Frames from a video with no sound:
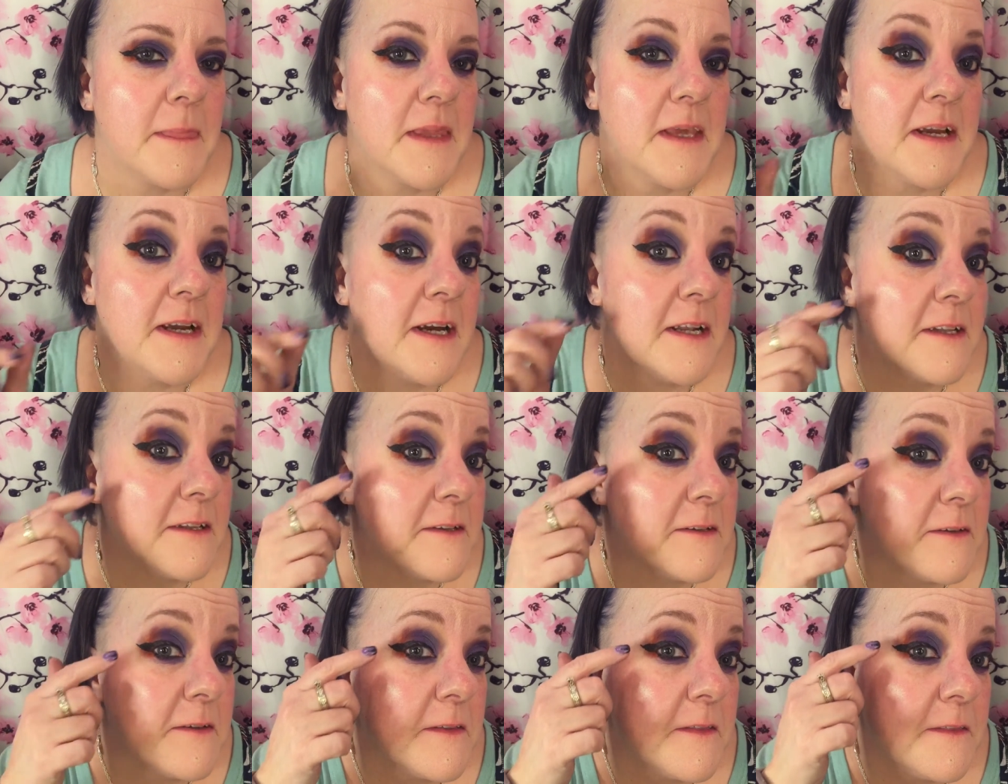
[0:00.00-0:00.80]
It got a
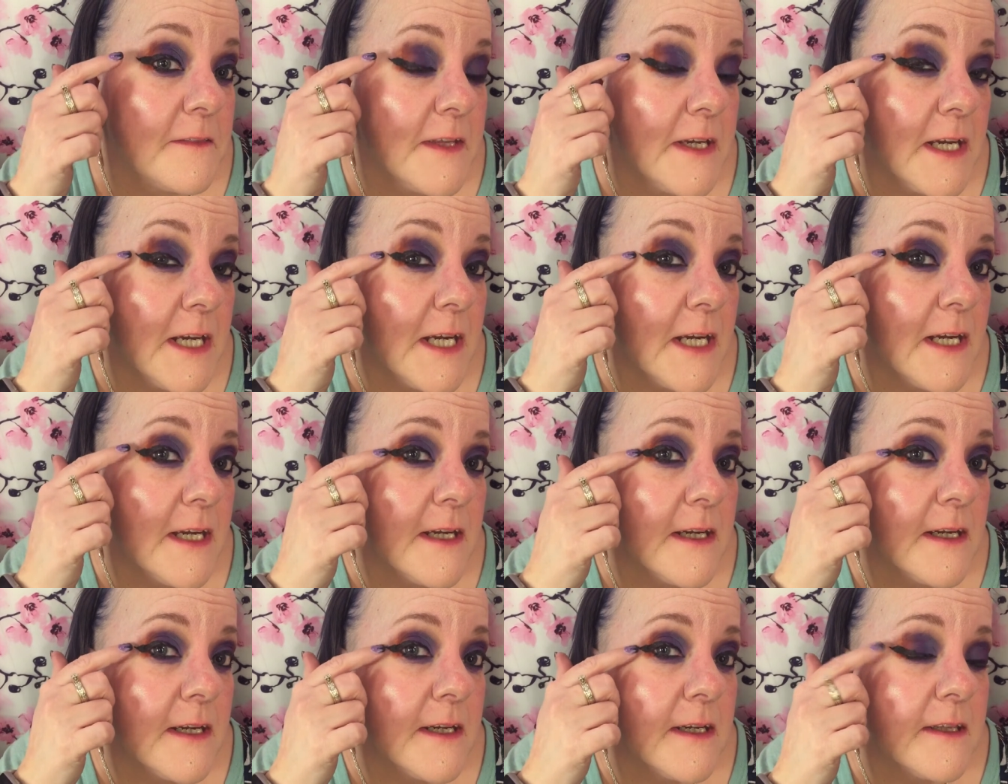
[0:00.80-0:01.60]
little thick
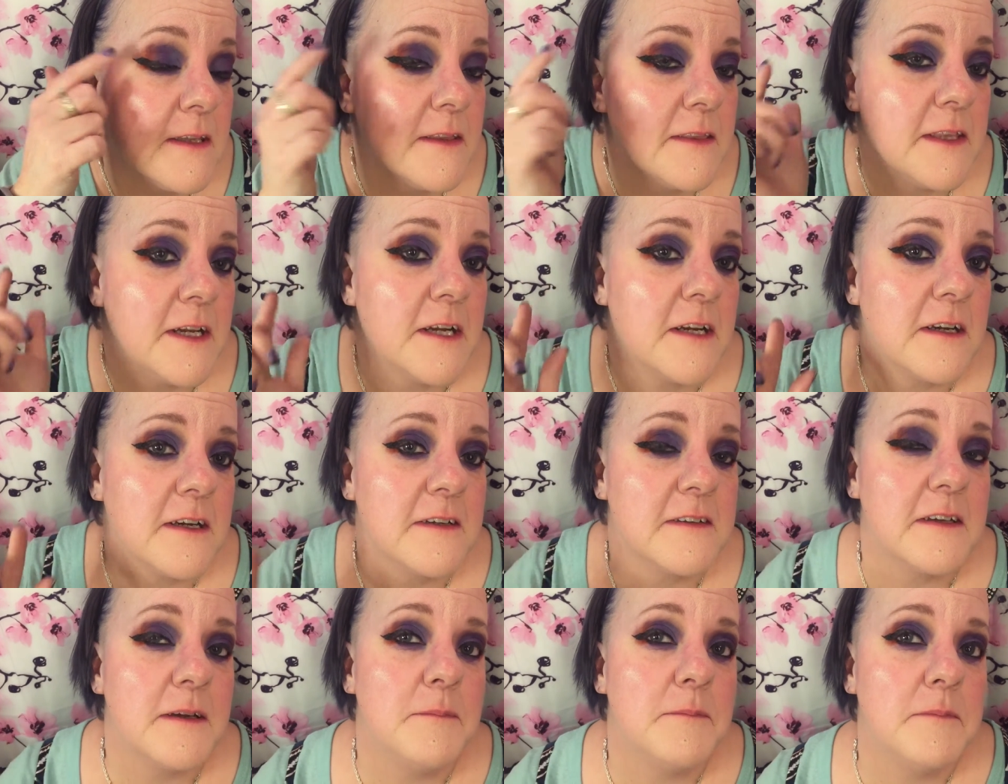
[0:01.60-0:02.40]
there
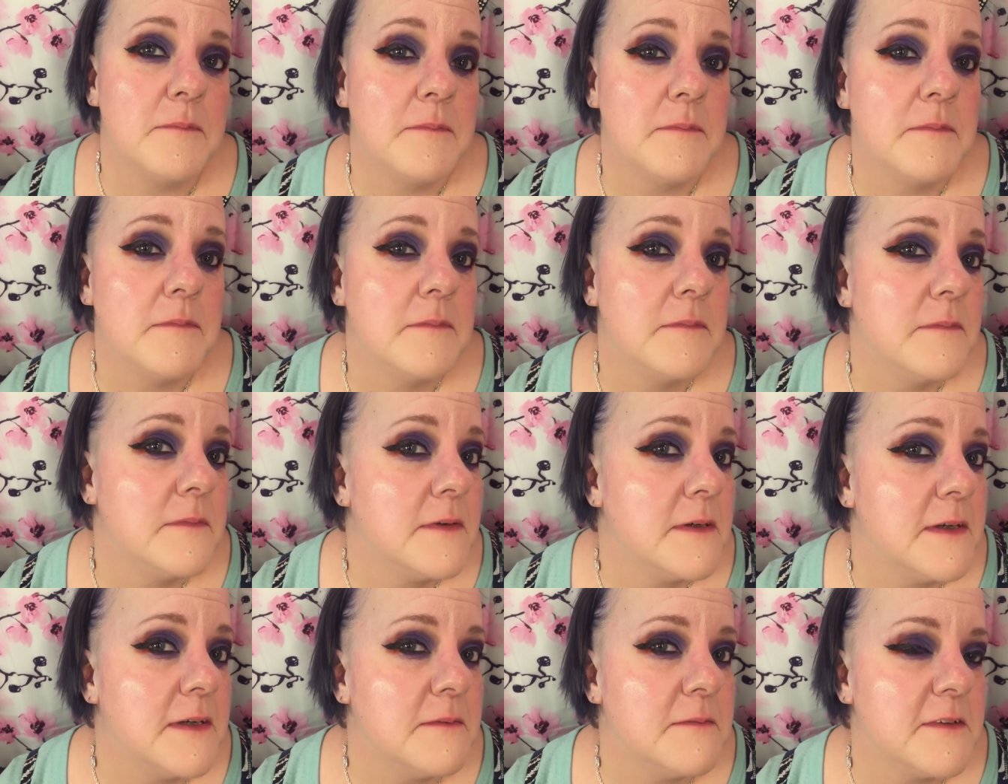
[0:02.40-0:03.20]
because I'm
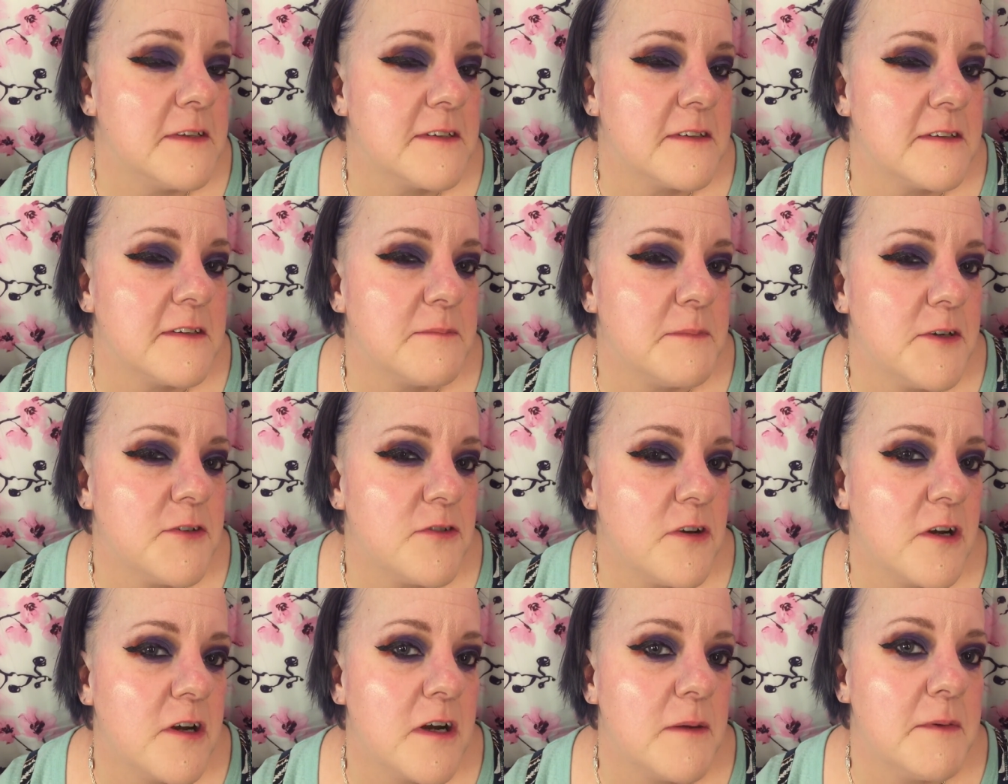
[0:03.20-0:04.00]
just my
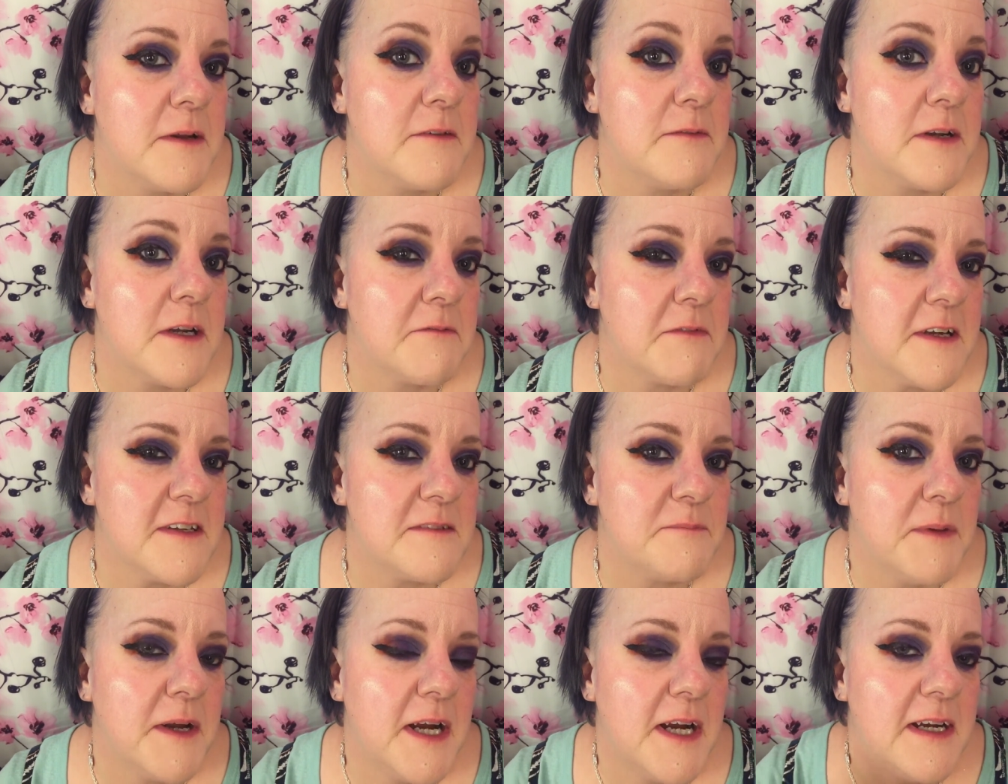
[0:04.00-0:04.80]
stronger eye, but when I
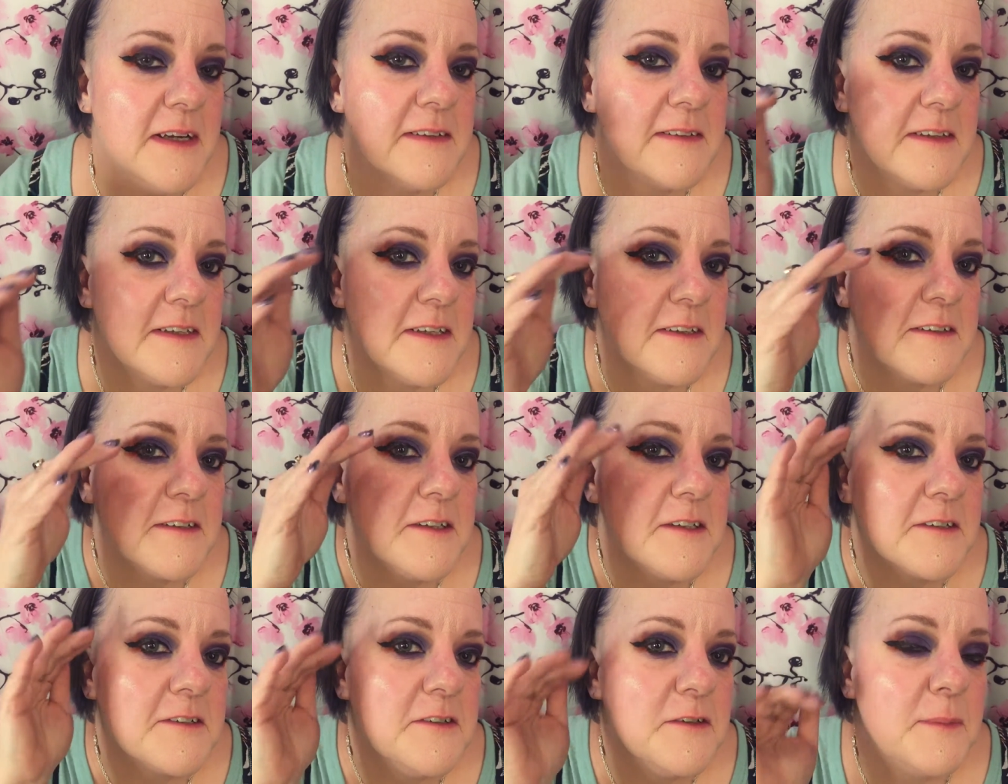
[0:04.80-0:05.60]
rest my eyes, it doesn't
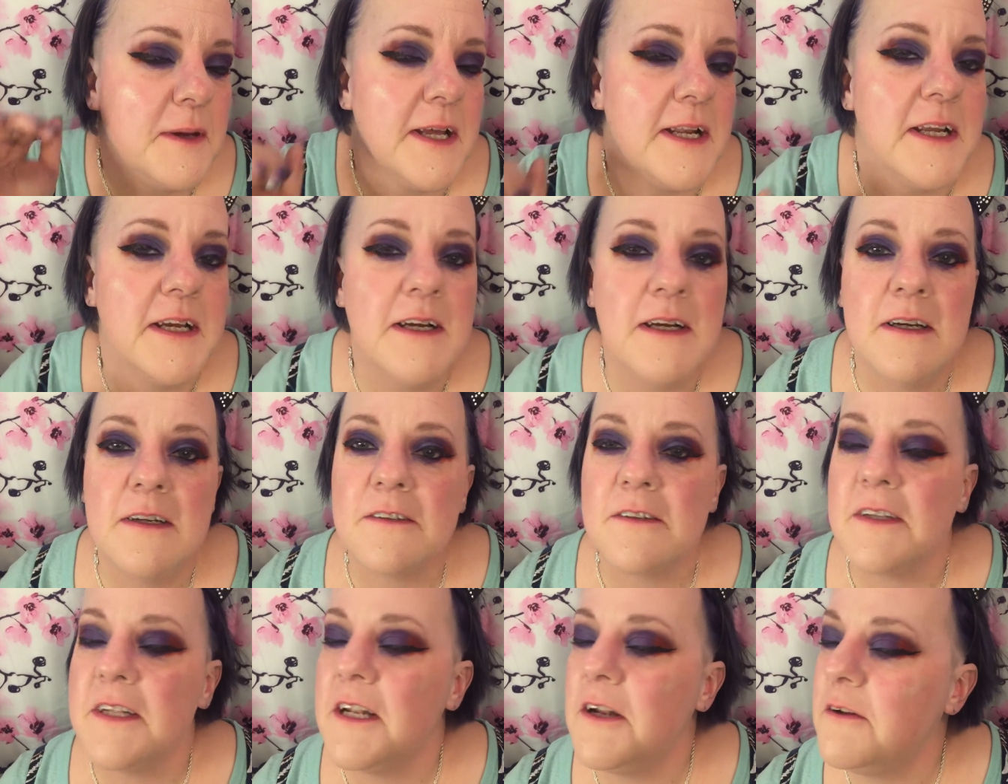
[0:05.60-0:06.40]
look too bad.
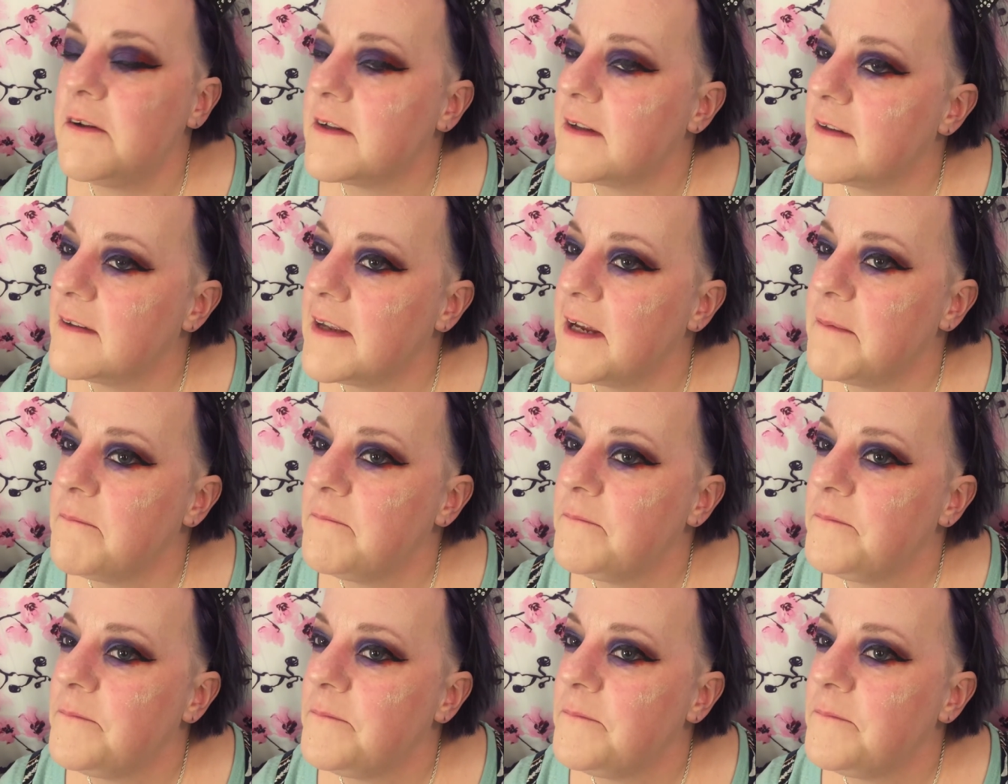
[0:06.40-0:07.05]
So they don't look the same.